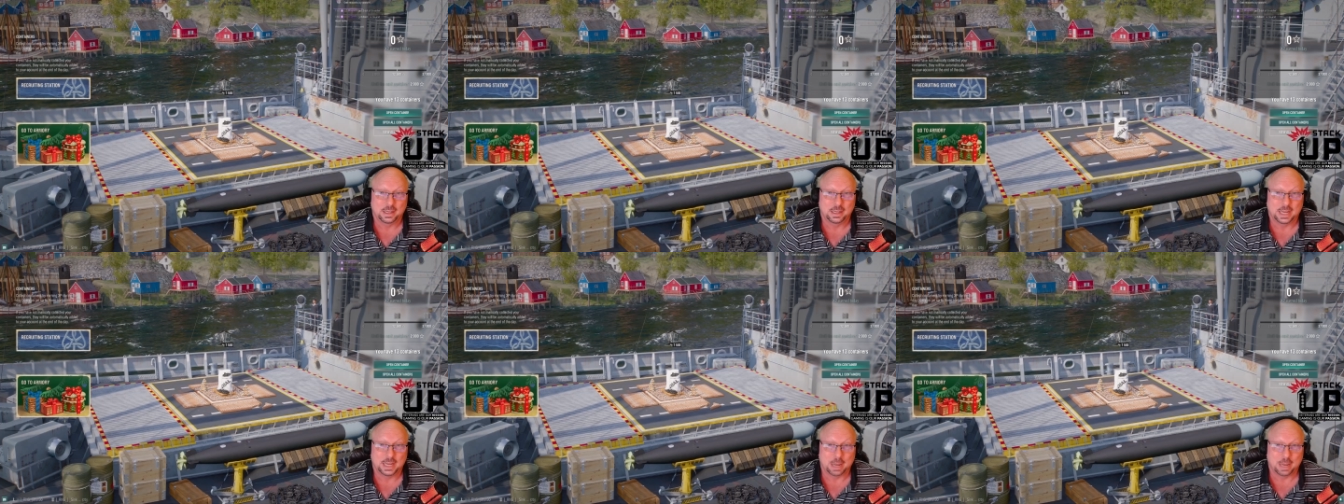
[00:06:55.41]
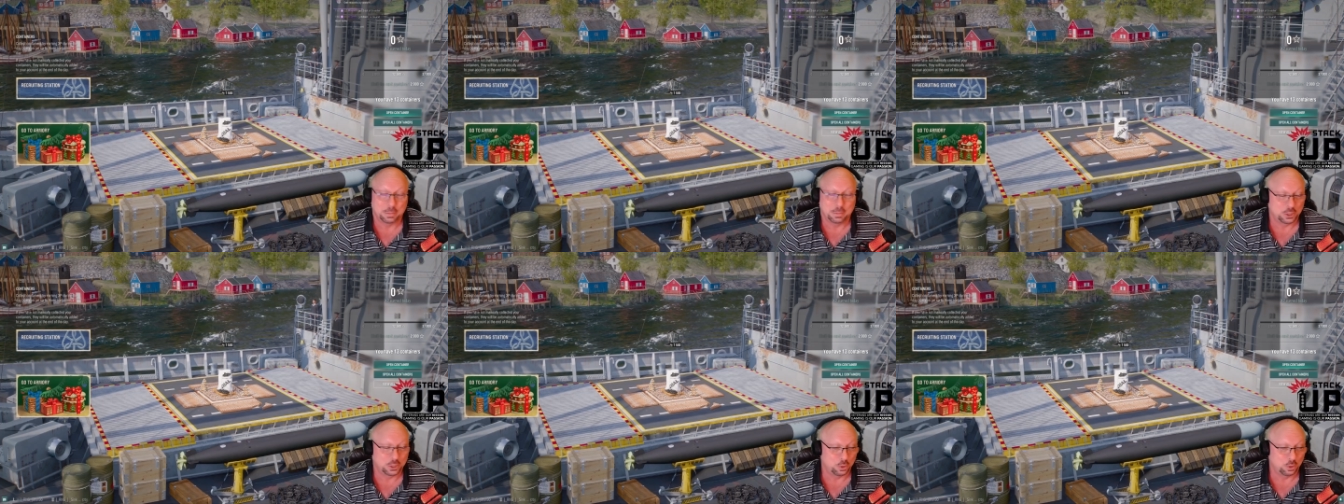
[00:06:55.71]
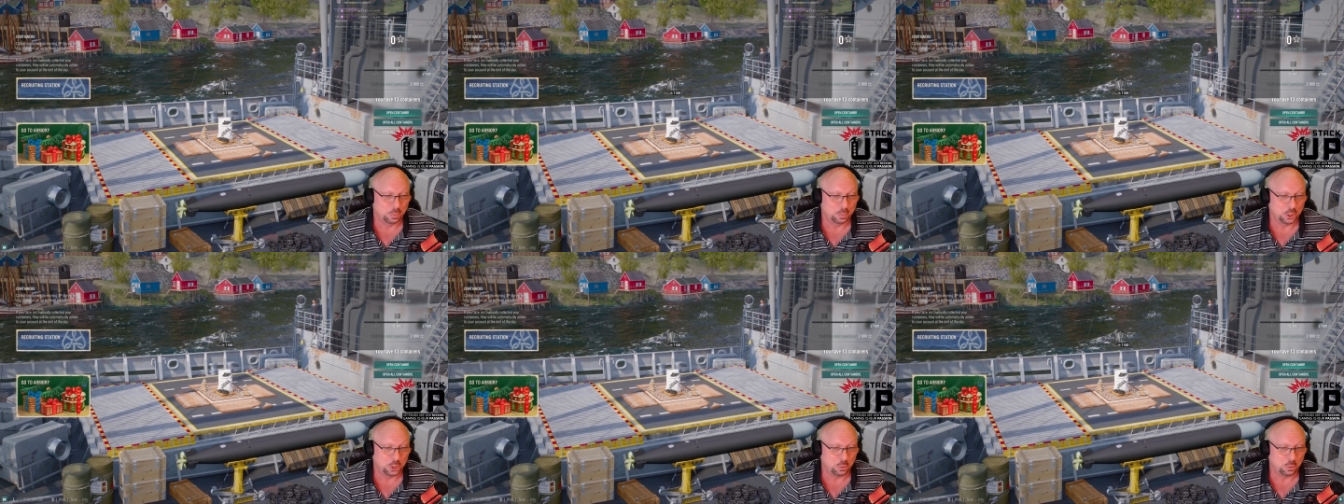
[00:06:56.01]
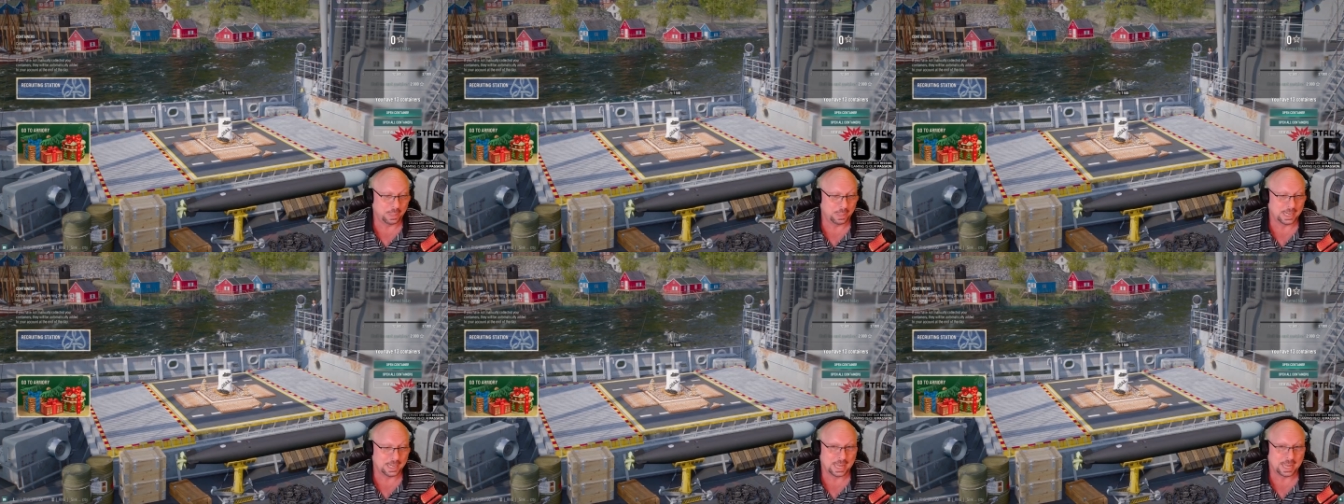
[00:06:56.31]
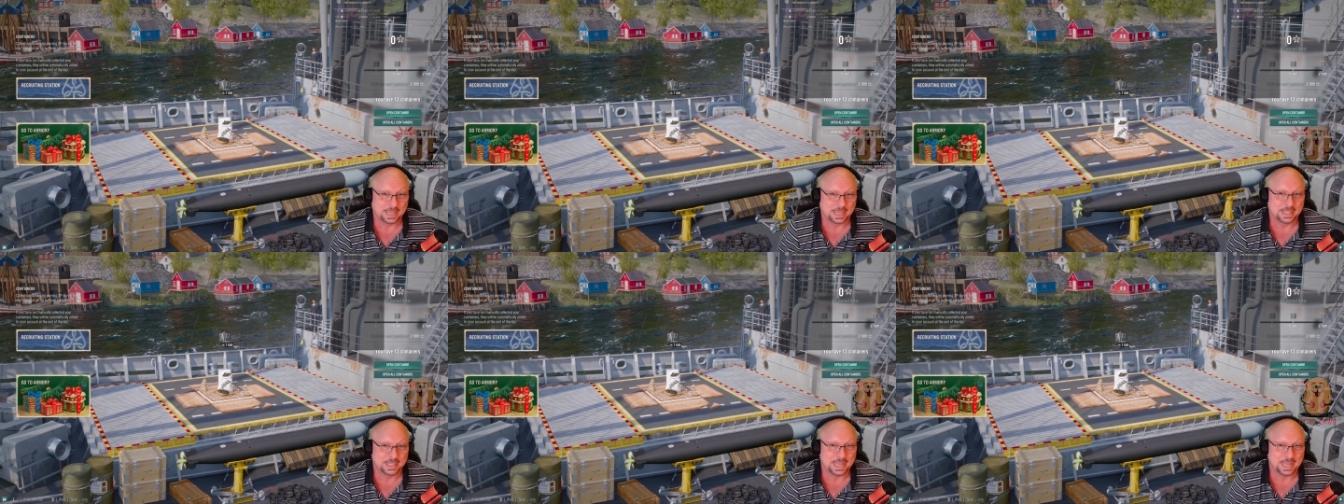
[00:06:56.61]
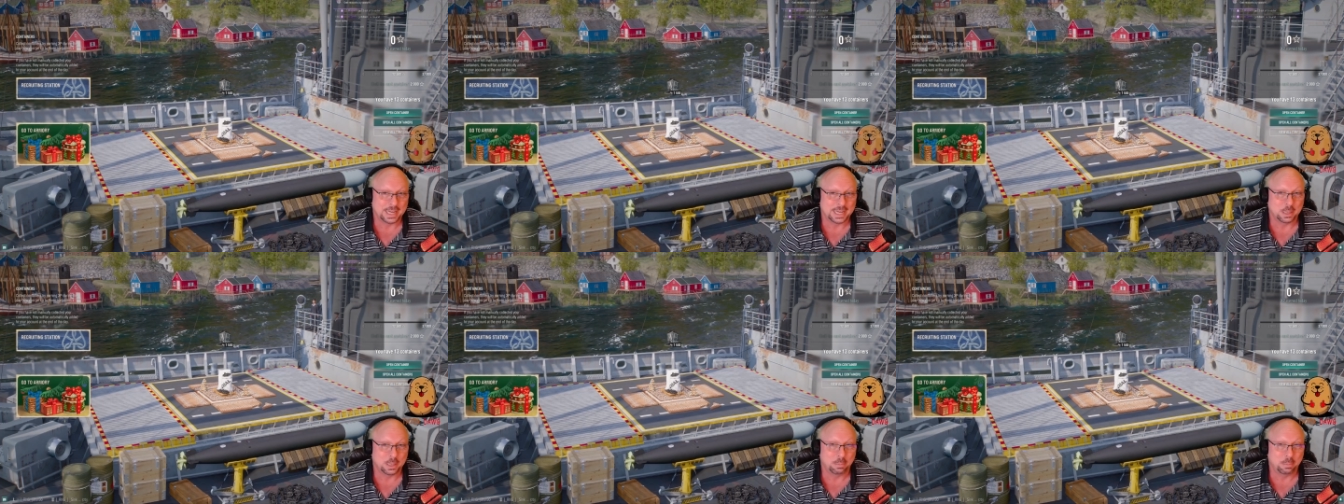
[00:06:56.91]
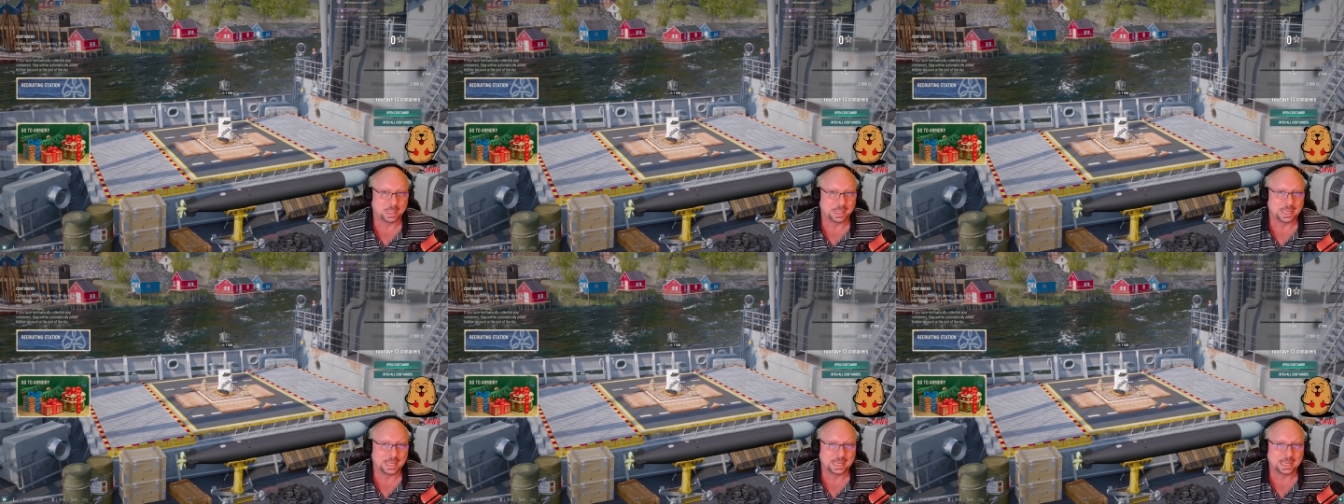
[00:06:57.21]
I'm assuming you mean out of Santa
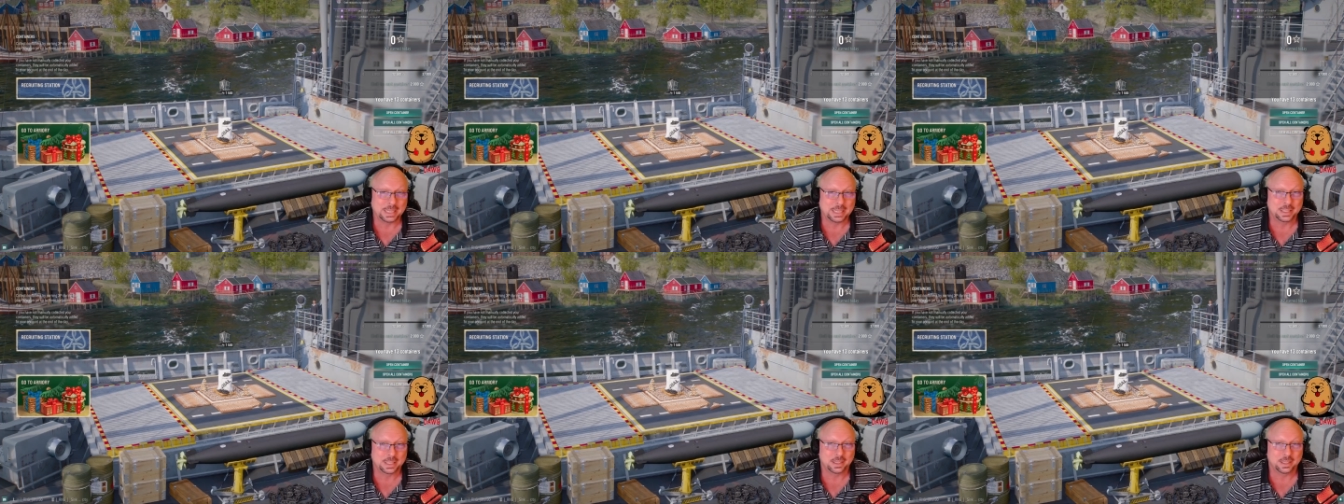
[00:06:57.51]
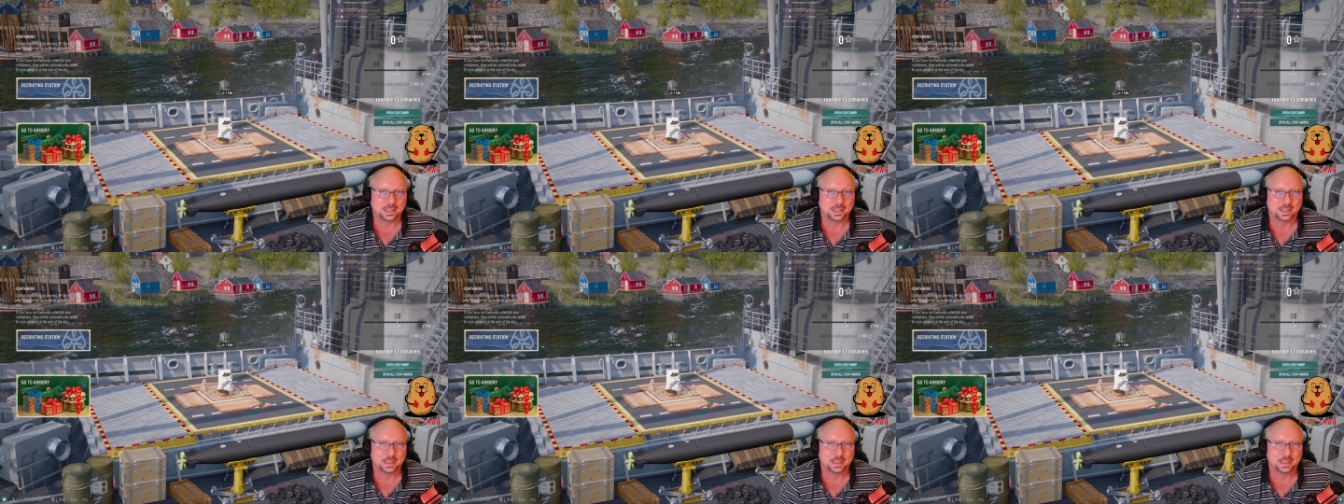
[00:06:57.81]
Biggs,